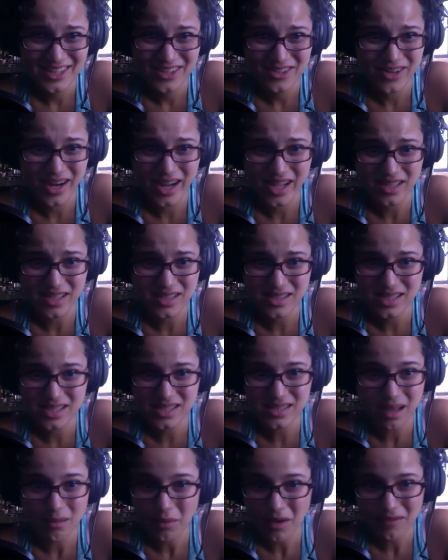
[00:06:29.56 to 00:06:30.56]
Right?
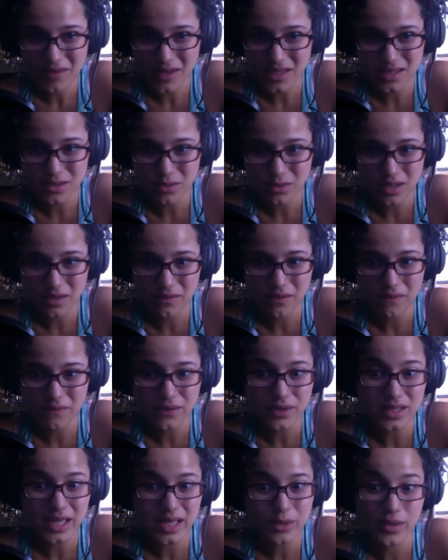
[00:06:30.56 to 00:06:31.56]
Because some of us don't even
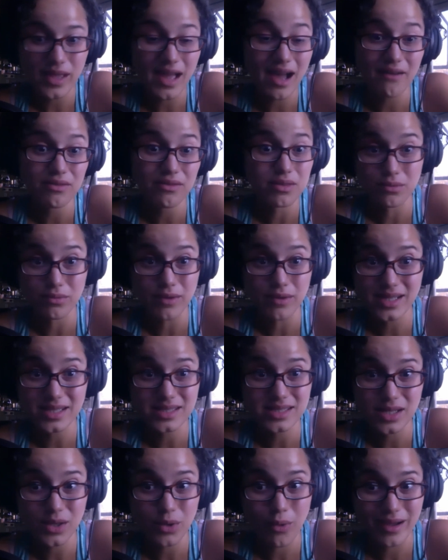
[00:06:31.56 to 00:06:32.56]
feel like we have the
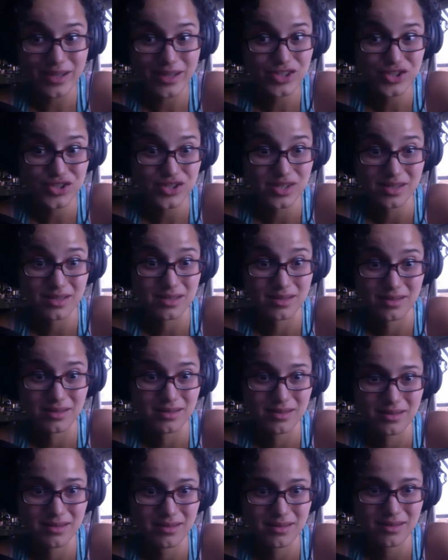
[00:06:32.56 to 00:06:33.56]
right to question
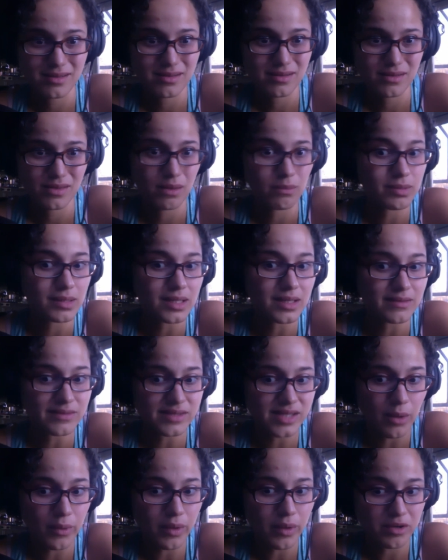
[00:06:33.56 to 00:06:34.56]
the beliefs
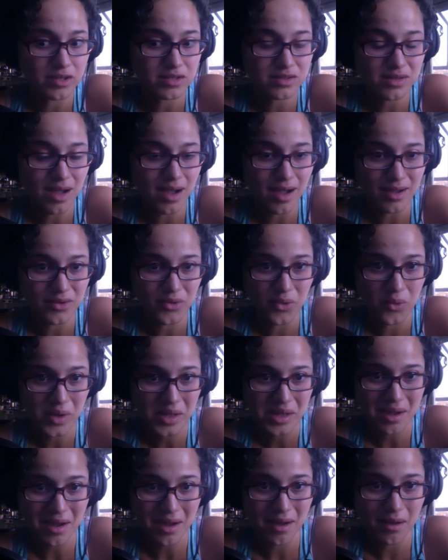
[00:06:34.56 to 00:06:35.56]
that we were taught
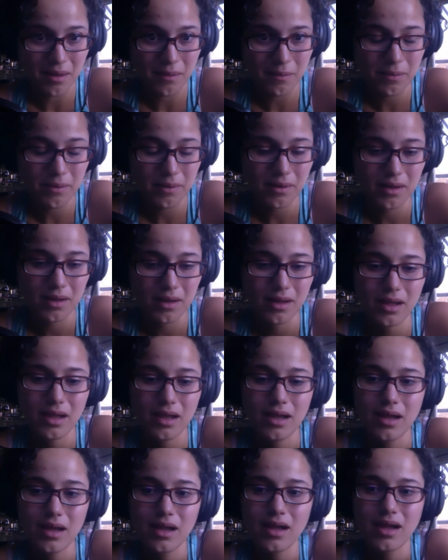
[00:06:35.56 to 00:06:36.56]
growing up.
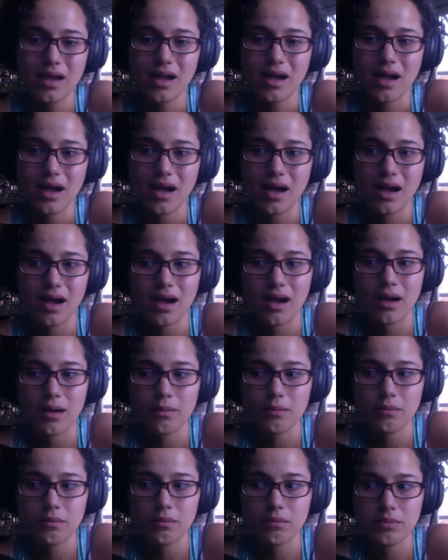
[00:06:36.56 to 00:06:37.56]

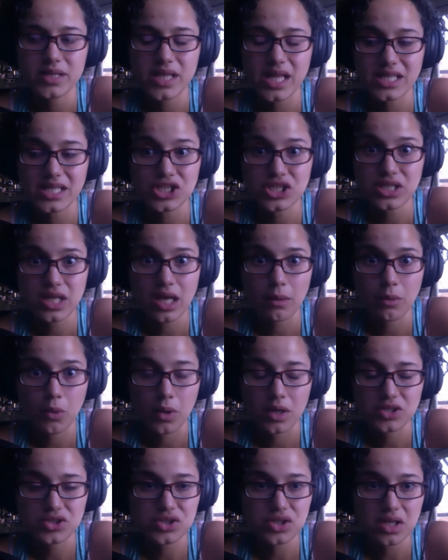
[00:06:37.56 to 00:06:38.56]
But I just kept
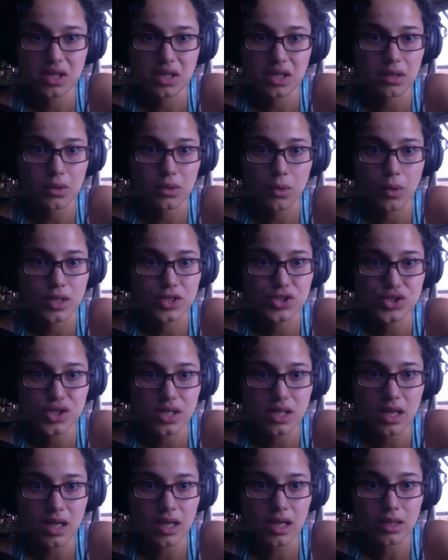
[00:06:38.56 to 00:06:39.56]
questioning and
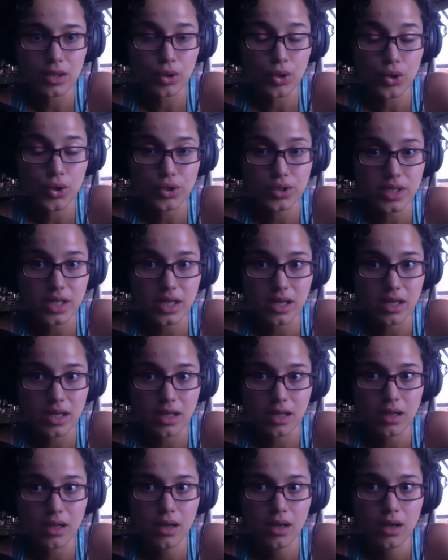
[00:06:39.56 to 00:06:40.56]
questioning and
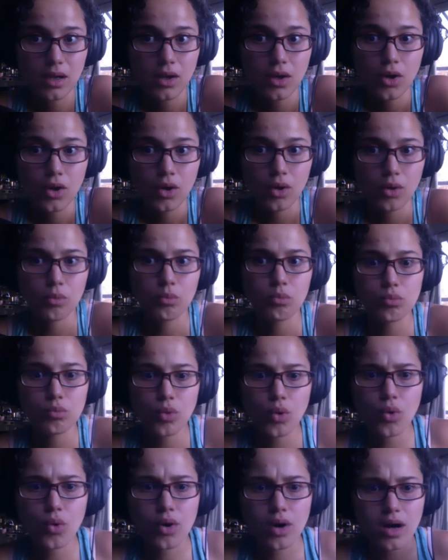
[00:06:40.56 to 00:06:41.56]
learning
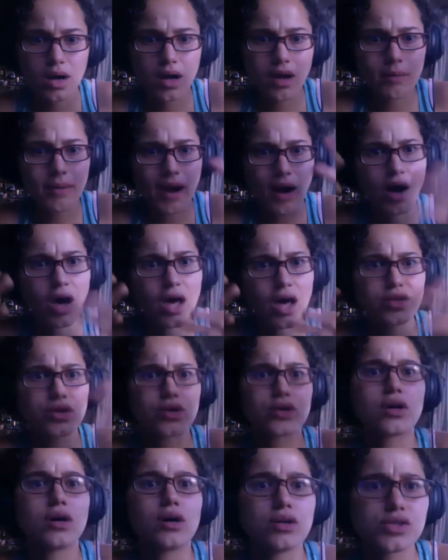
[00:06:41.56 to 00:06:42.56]
more about
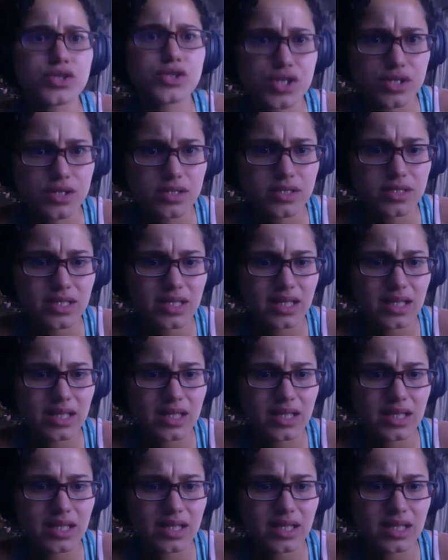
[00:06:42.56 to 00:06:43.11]
other cultures.